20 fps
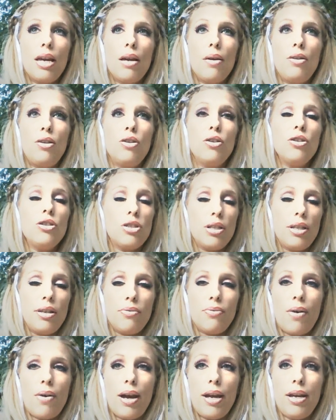
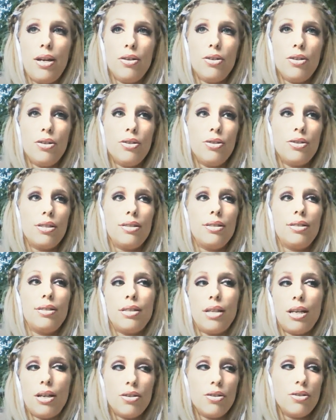usually writers and
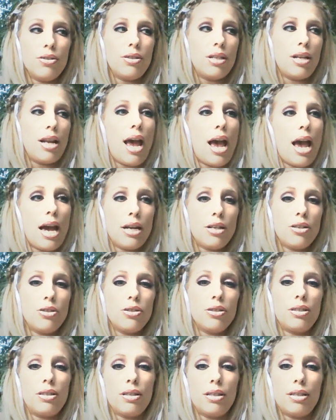singers and
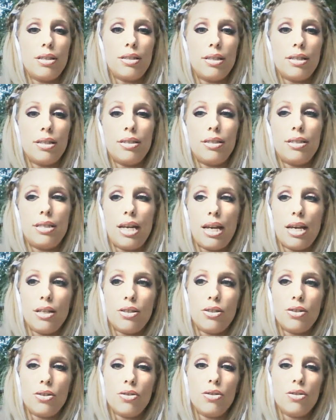actresses and
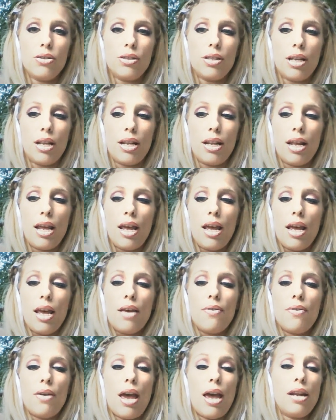dancers and
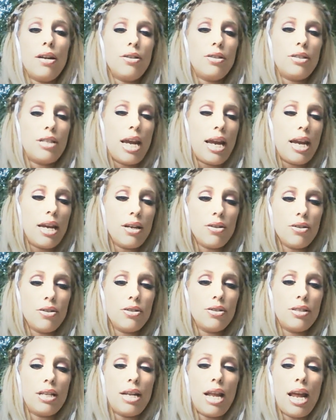
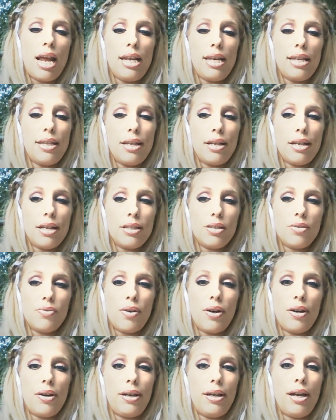entertainers and anything that's
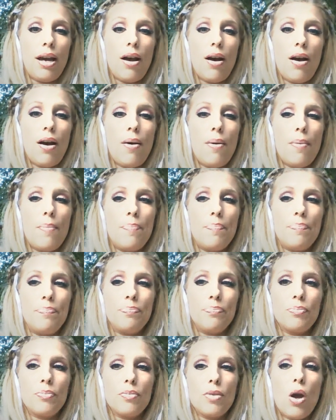very
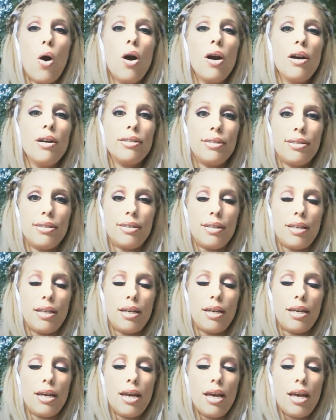
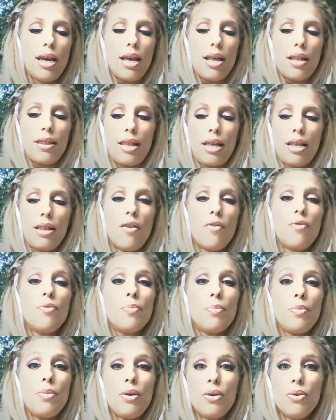artsy. They love
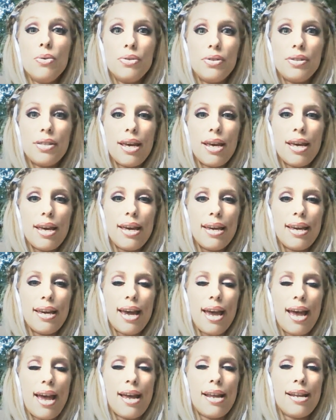music,
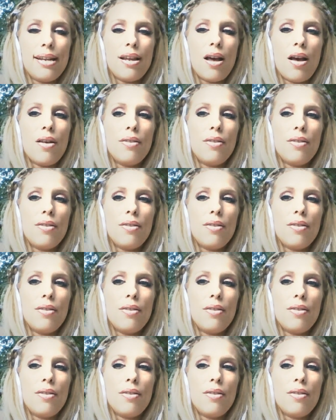and